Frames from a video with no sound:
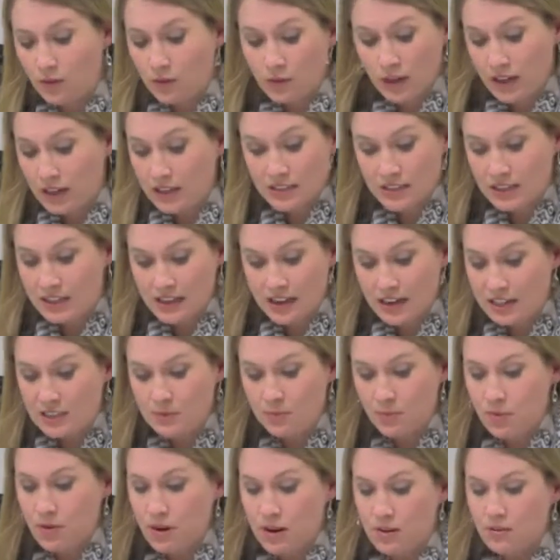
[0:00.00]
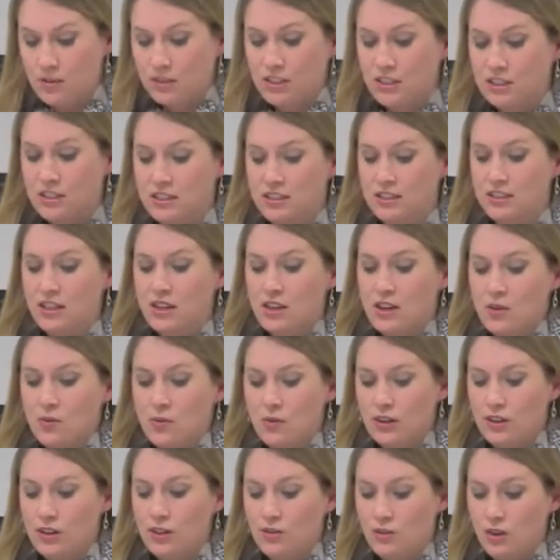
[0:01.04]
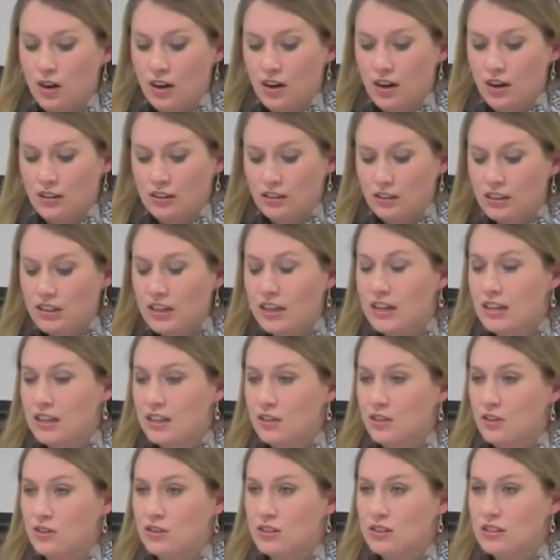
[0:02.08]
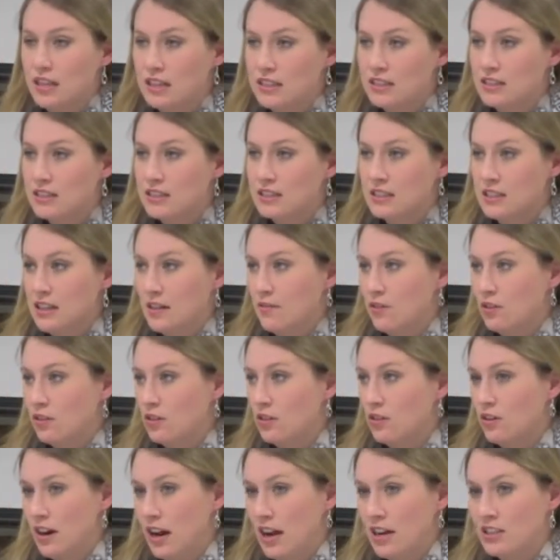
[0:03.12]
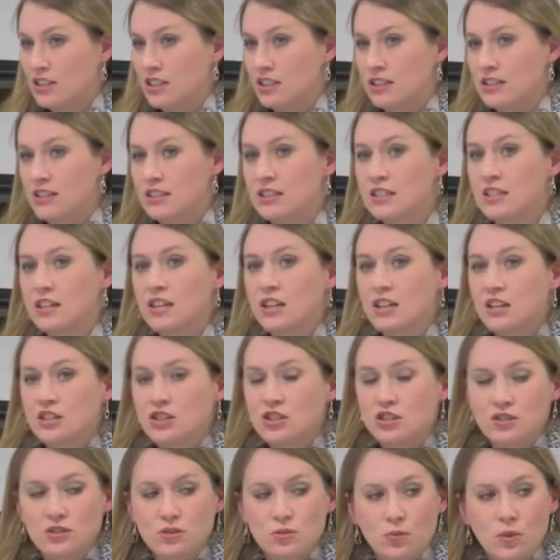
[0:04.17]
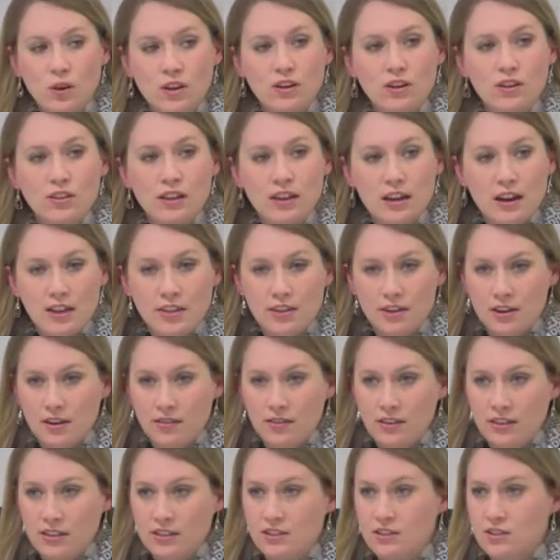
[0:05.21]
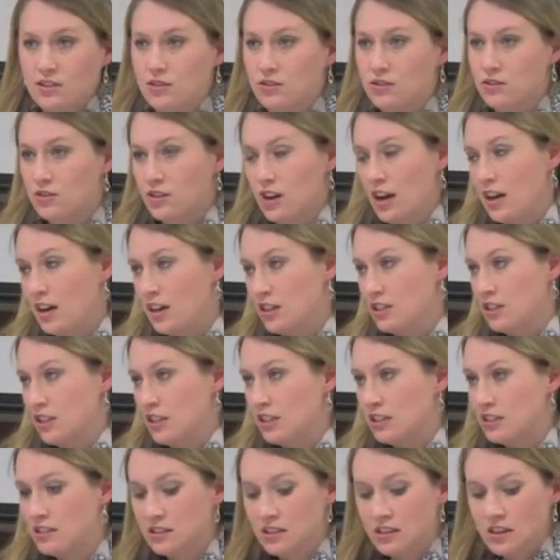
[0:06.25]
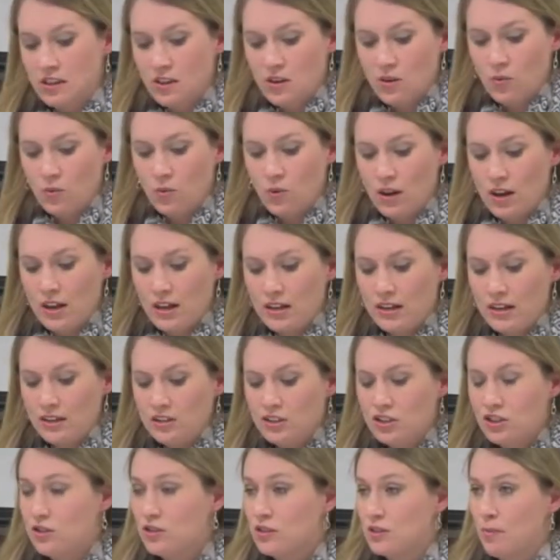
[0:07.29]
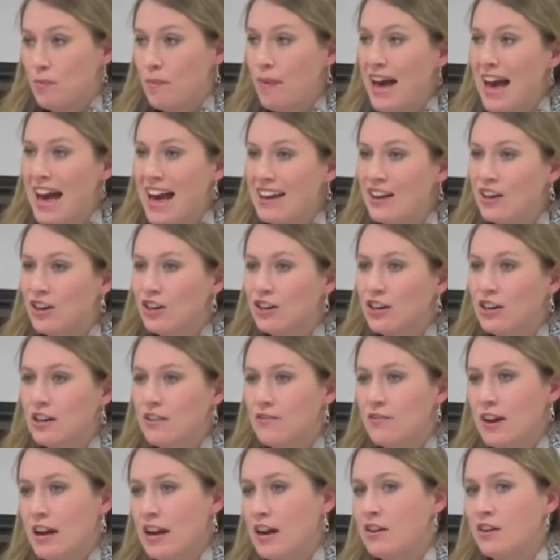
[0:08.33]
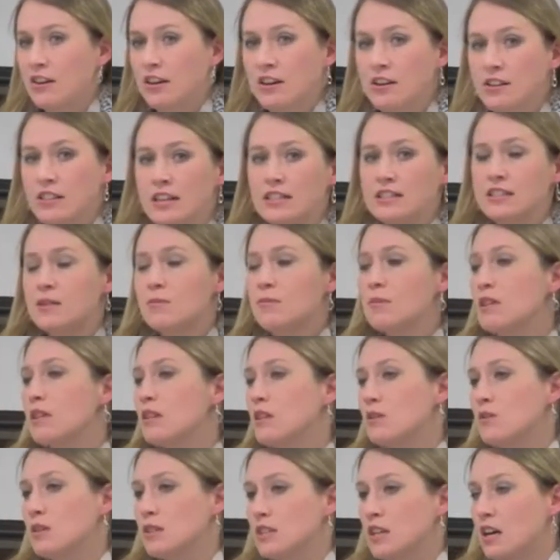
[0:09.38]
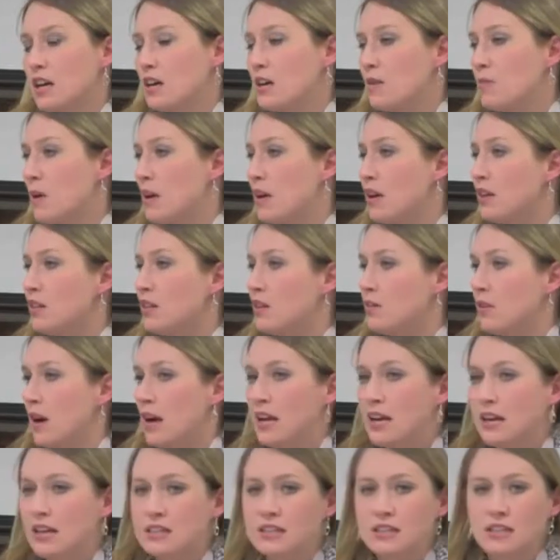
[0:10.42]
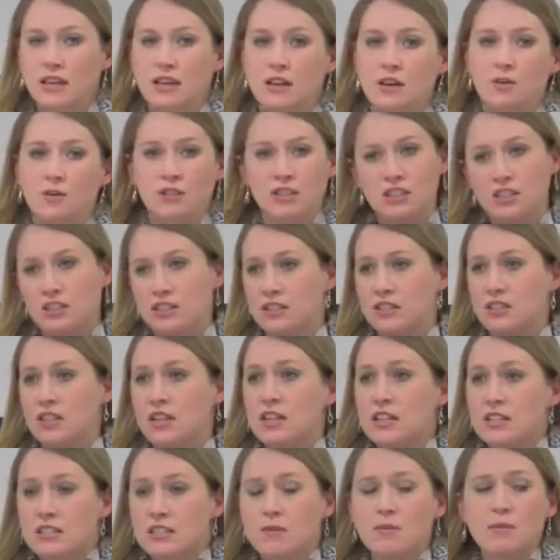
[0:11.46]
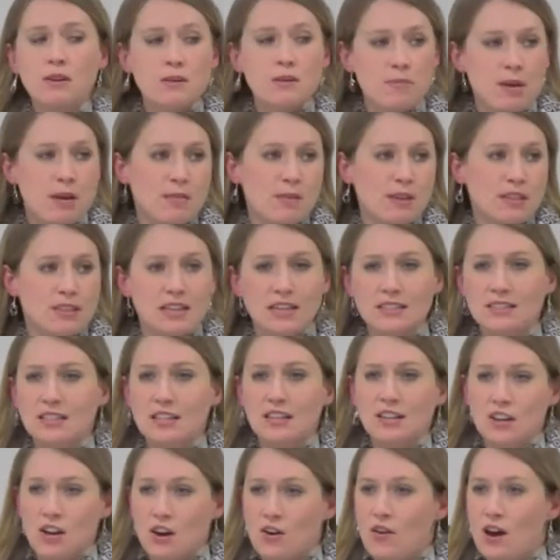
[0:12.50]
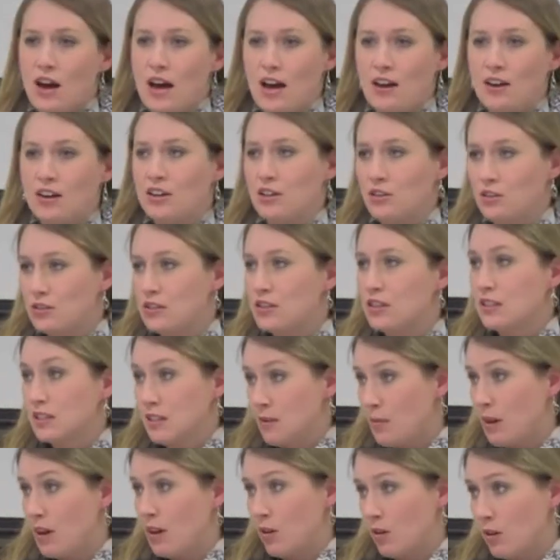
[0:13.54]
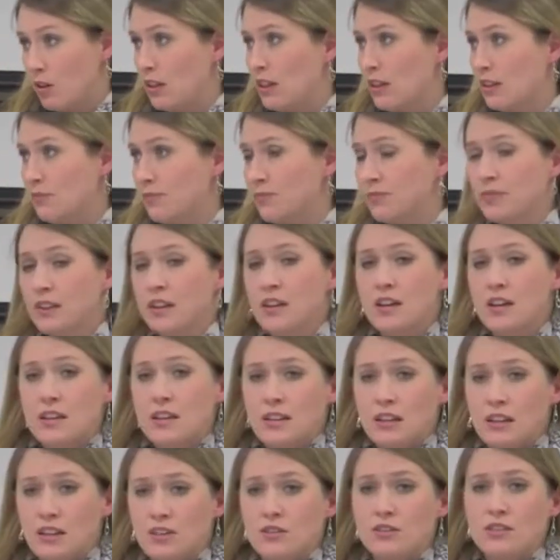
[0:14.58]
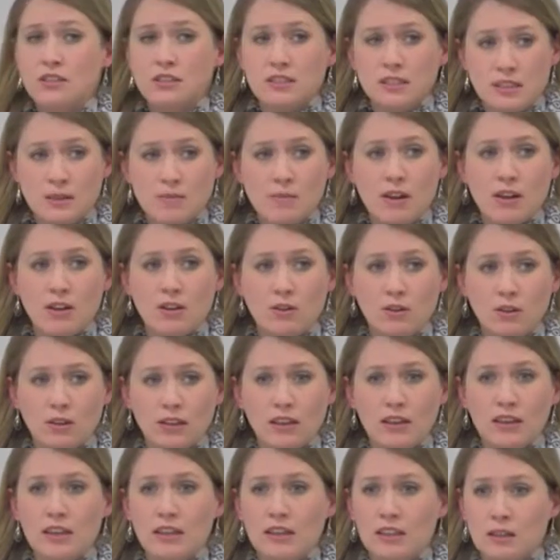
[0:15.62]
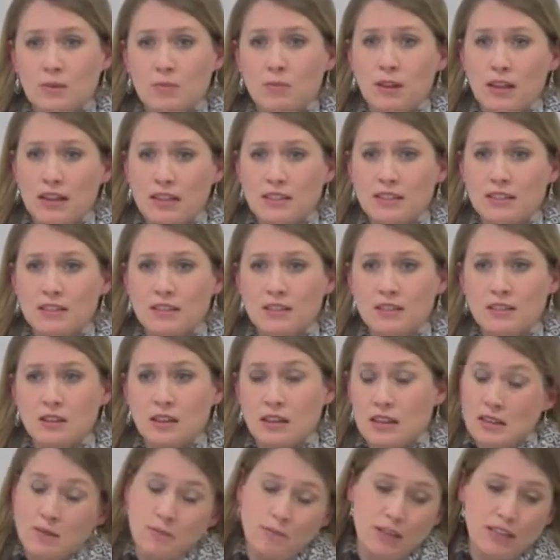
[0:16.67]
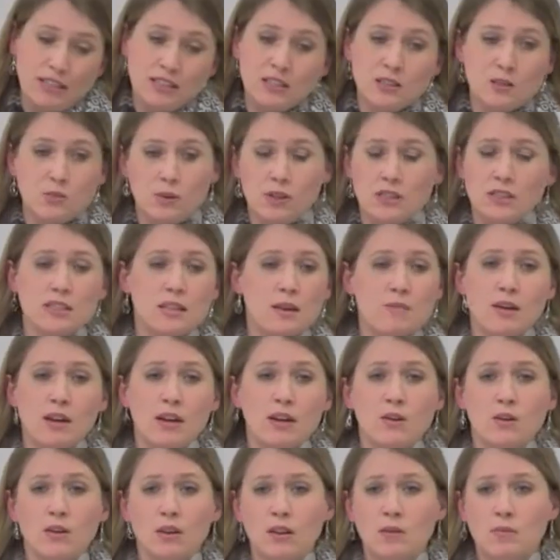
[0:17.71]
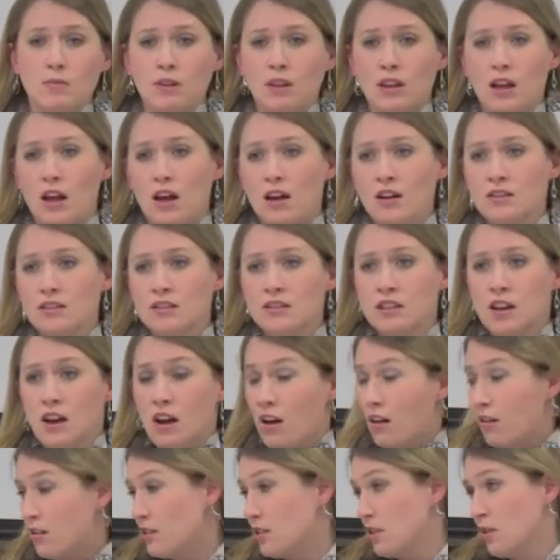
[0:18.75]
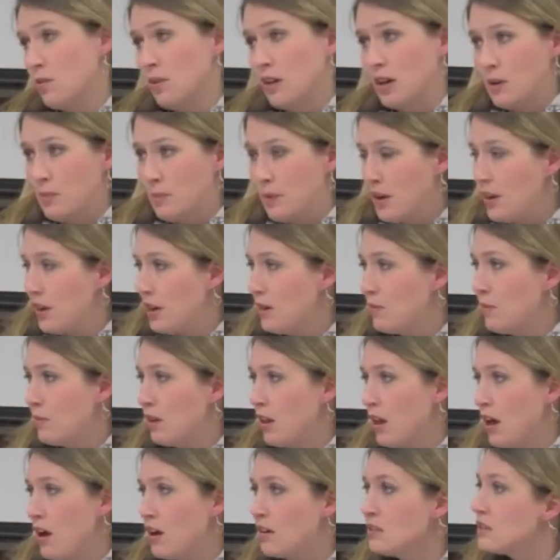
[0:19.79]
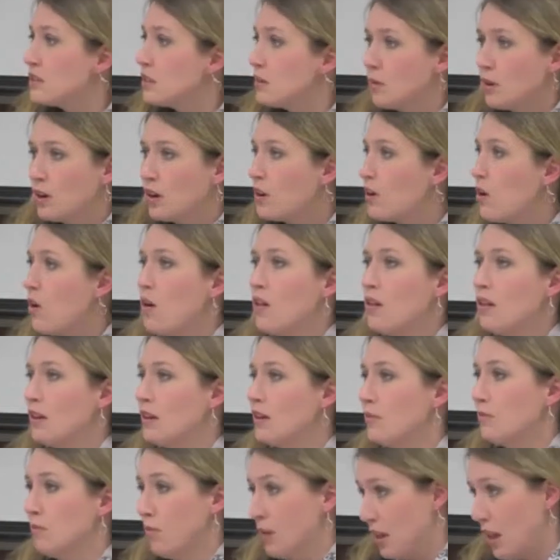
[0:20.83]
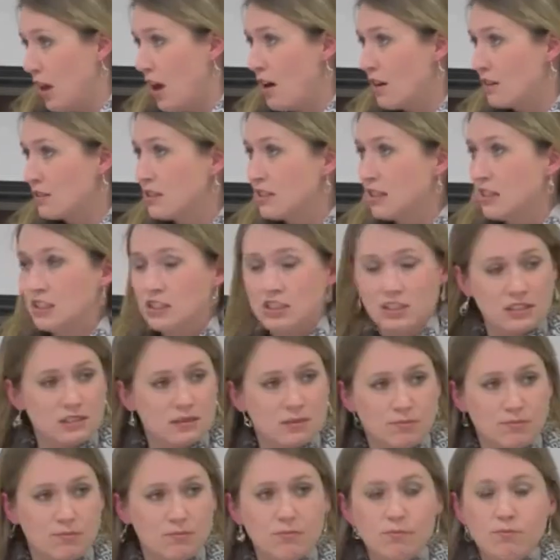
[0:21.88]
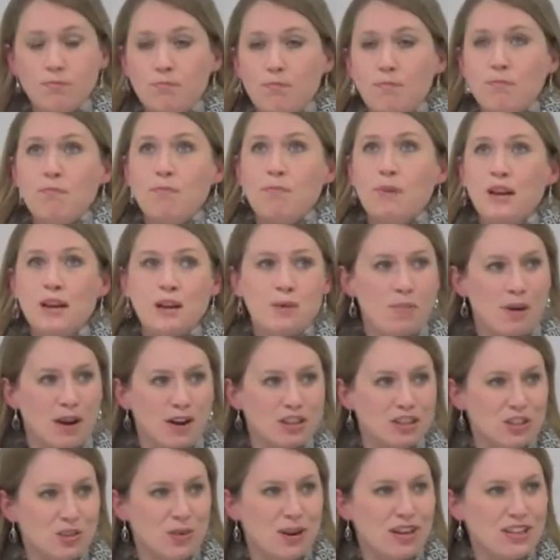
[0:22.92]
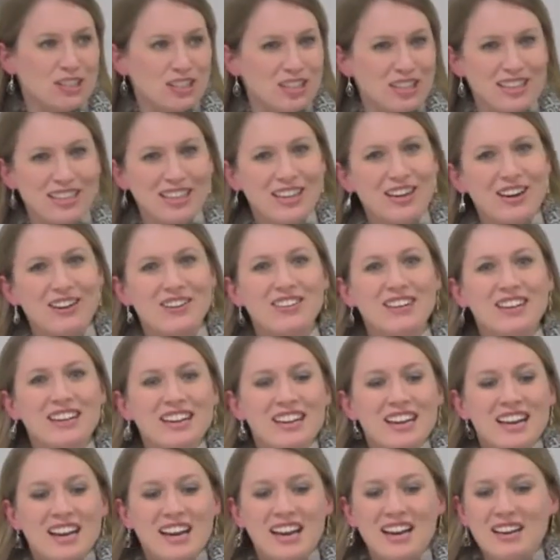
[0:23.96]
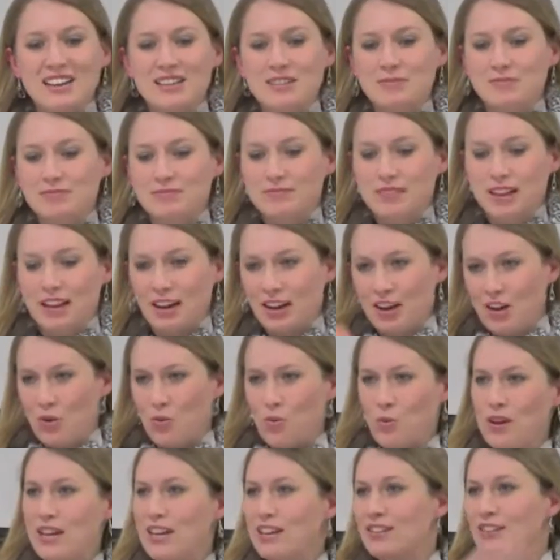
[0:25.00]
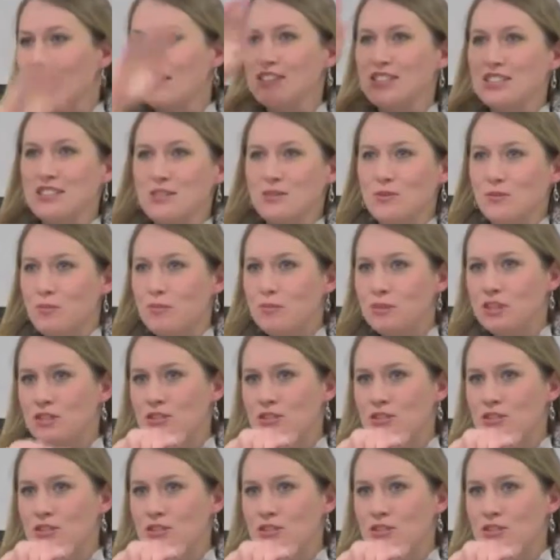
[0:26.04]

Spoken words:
we get to the next point, which is when you are looking at those sentence level corrections, choose one or the other of these 2 strategies. 1, choose a pattern of error. That's something that we talk about in the Writing Center, which is somebody maybe doesn't know how to use a semicolon. They used a semicolon in places where a semicolon belongs, also where a period belongs, and where a colon belongs. They just pick a punctuation, like on a wheel, just